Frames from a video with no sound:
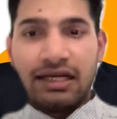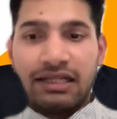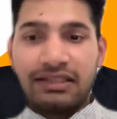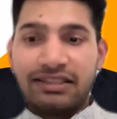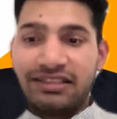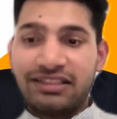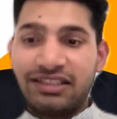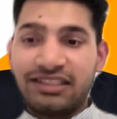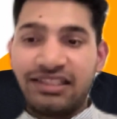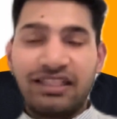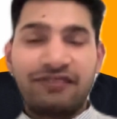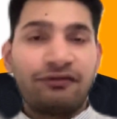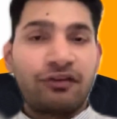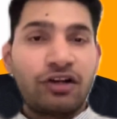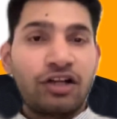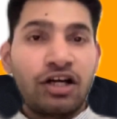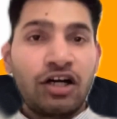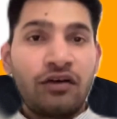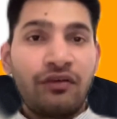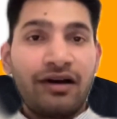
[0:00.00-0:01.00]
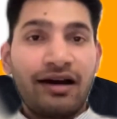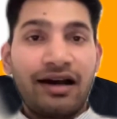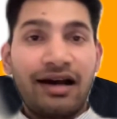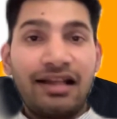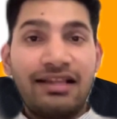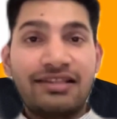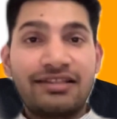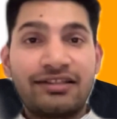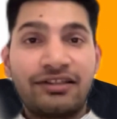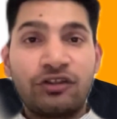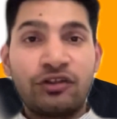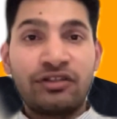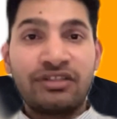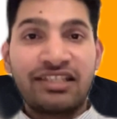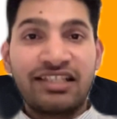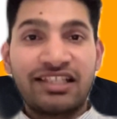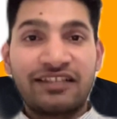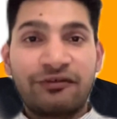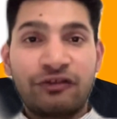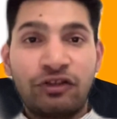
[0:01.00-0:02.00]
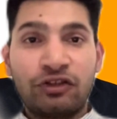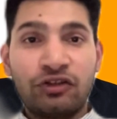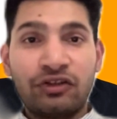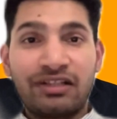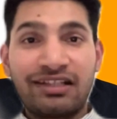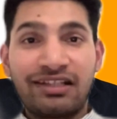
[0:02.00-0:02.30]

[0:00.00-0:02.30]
This is it for now. I'll see you in the next video.